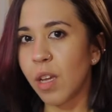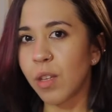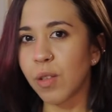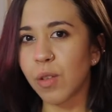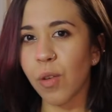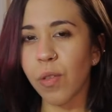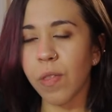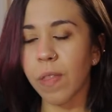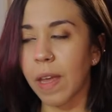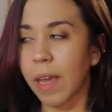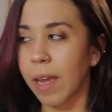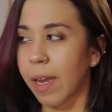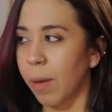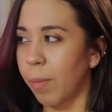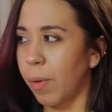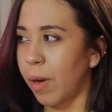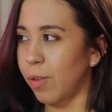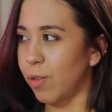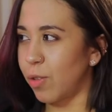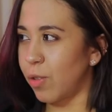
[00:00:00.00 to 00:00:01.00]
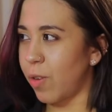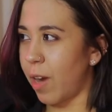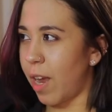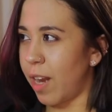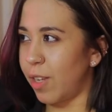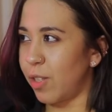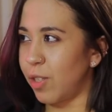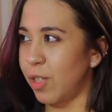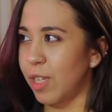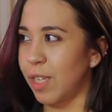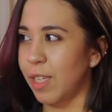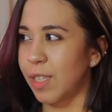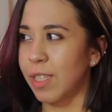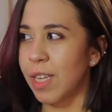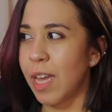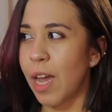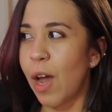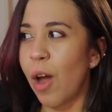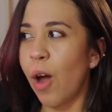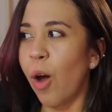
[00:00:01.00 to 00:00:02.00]
to think about
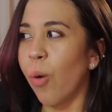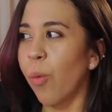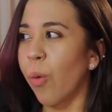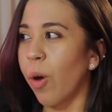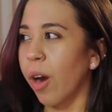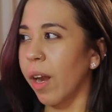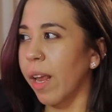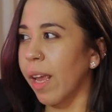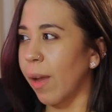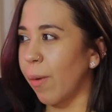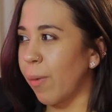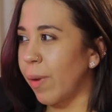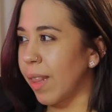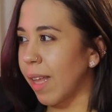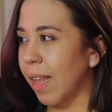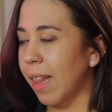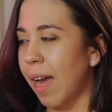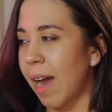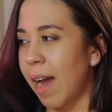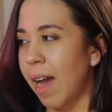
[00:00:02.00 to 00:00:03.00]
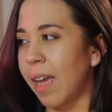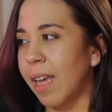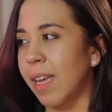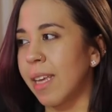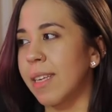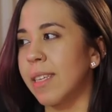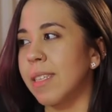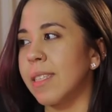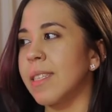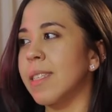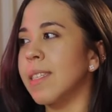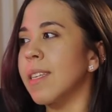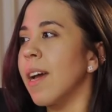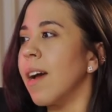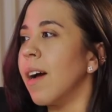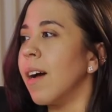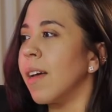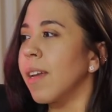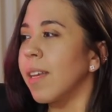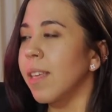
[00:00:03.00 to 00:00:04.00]
strategies, working with clients,
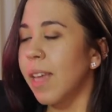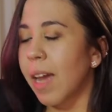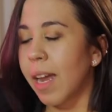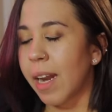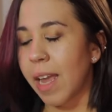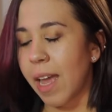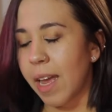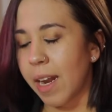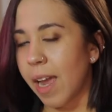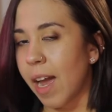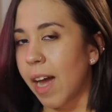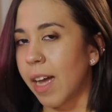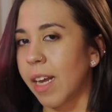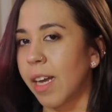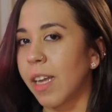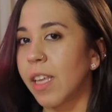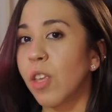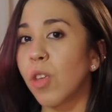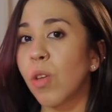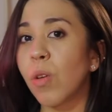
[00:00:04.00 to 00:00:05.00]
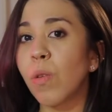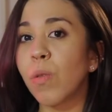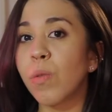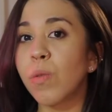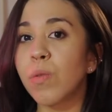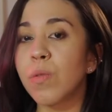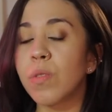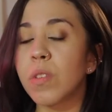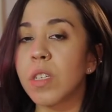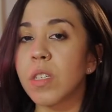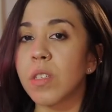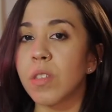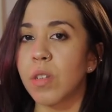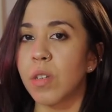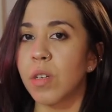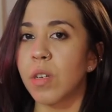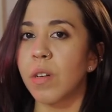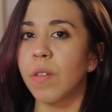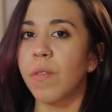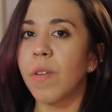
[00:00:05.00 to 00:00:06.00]
yada, yada, yada. You
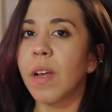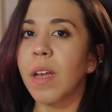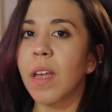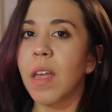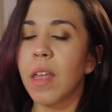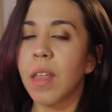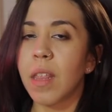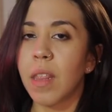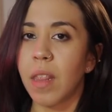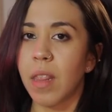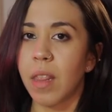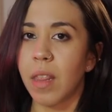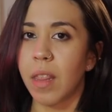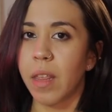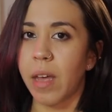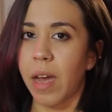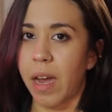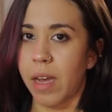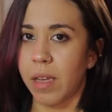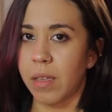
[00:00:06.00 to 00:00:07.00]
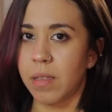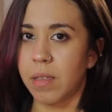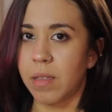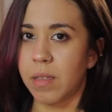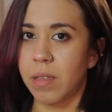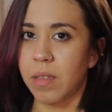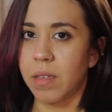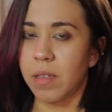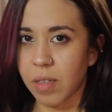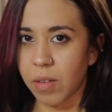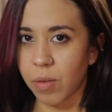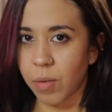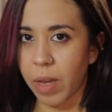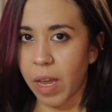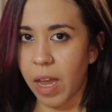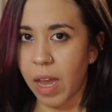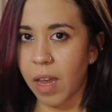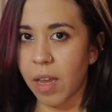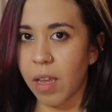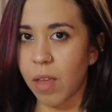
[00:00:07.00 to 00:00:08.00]
deserve that.
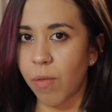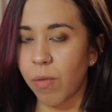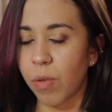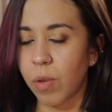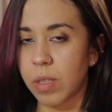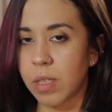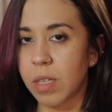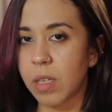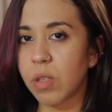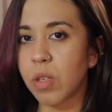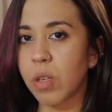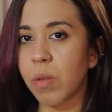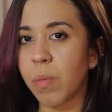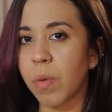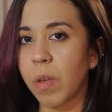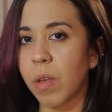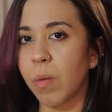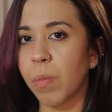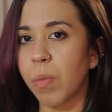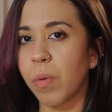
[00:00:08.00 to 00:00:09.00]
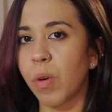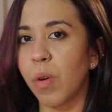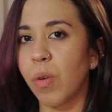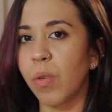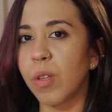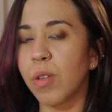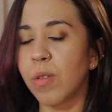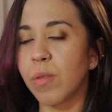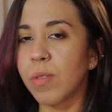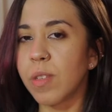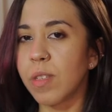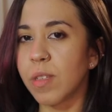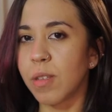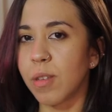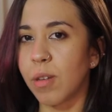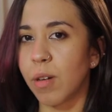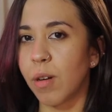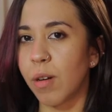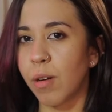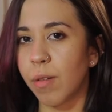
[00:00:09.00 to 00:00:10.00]
Okay? If you're teaching people, you
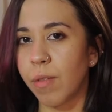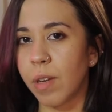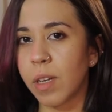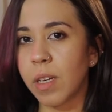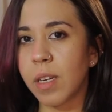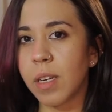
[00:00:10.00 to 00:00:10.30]
deserve